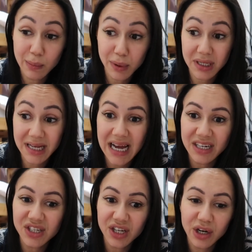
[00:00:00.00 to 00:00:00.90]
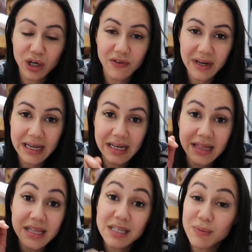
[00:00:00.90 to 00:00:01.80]
because I hadn't done a lot of
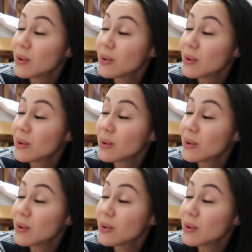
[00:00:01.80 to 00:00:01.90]
cleaning this